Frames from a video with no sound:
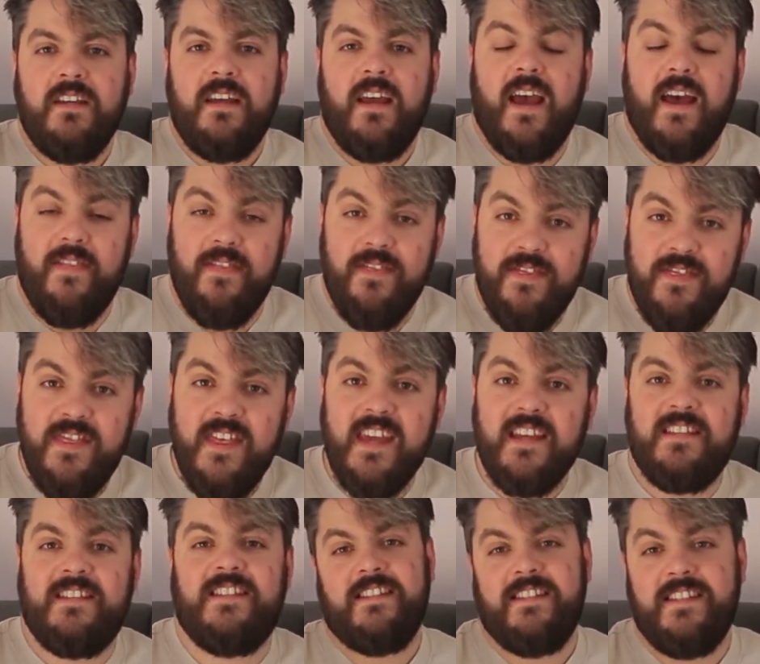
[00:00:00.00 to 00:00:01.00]
And
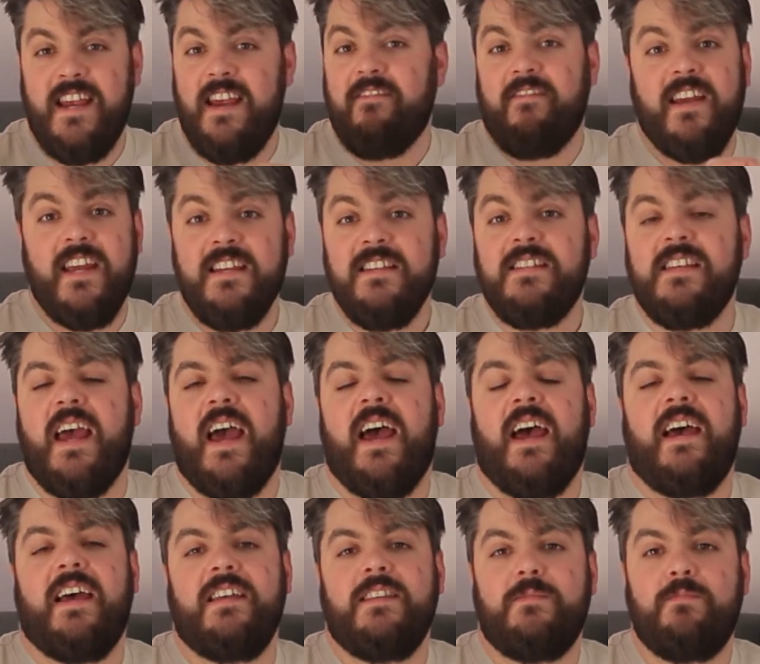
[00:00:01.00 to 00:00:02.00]
this series
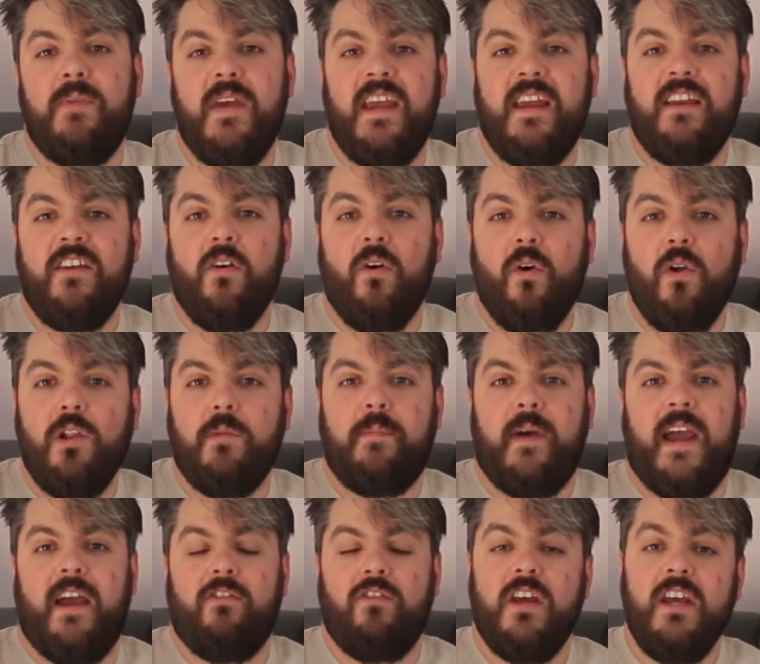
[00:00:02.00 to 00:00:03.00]
has been all
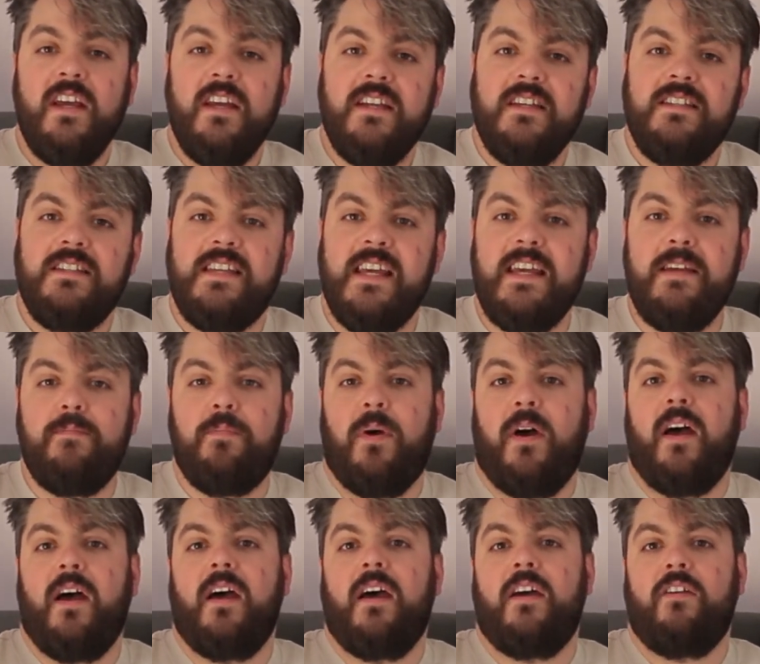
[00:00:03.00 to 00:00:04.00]
about
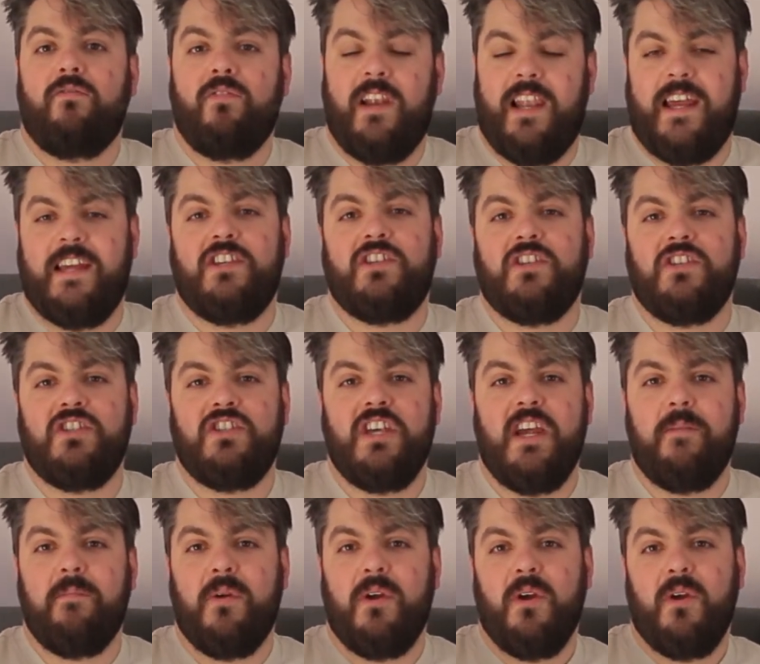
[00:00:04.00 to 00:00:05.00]
deeper
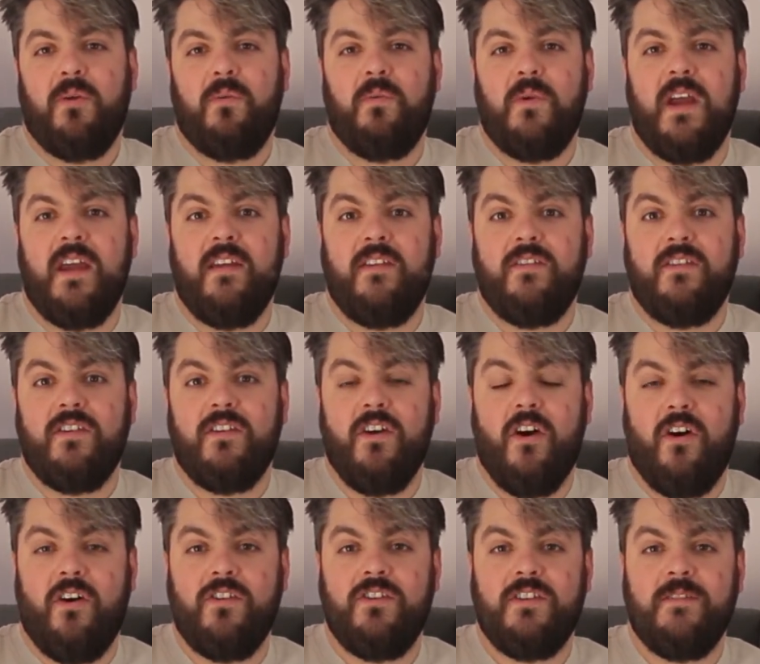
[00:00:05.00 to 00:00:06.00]
relationship with
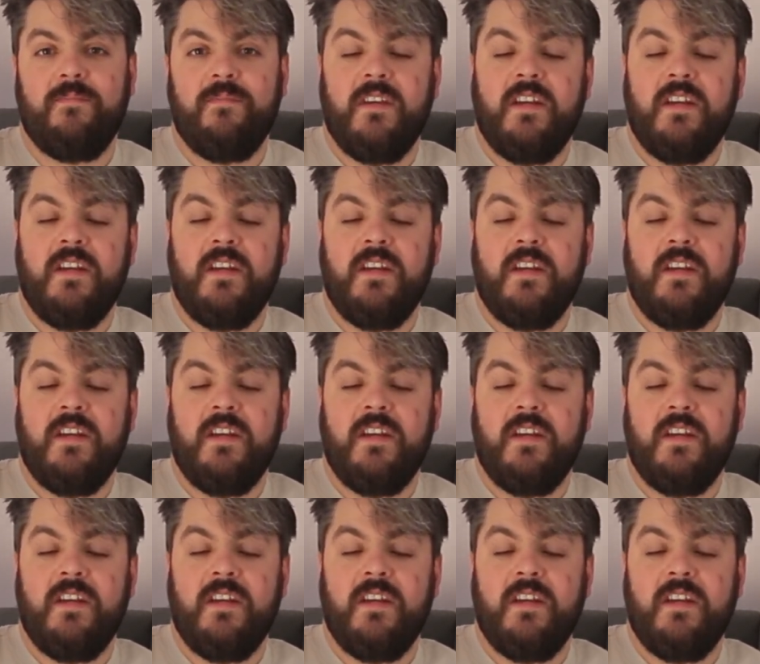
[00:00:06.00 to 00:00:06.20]
God.